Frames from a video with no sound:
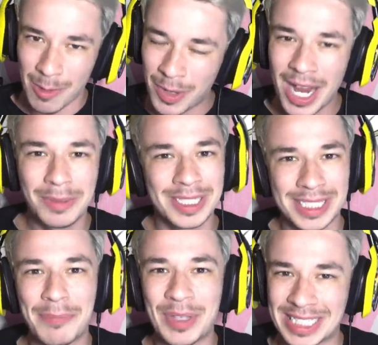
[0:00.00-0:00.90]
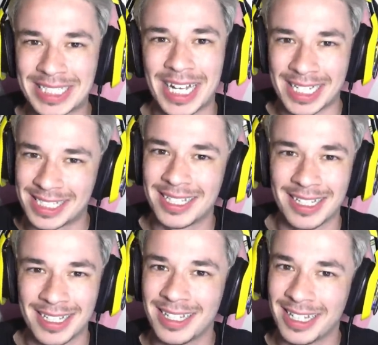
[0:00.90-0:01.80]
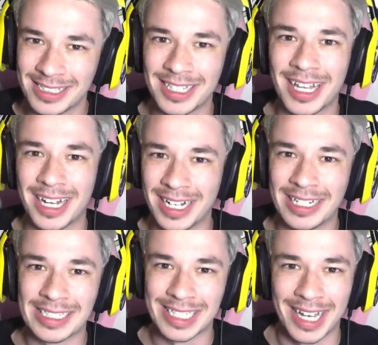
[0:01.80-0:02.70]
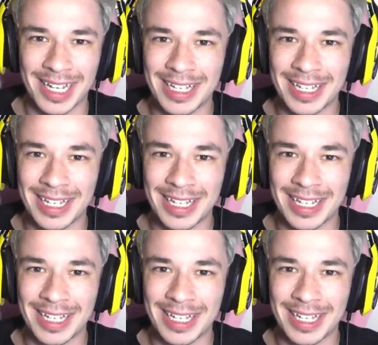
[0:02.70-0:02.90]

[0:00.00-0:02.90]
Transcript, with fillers: Probably something sus. Thanks a lot, editing Zach.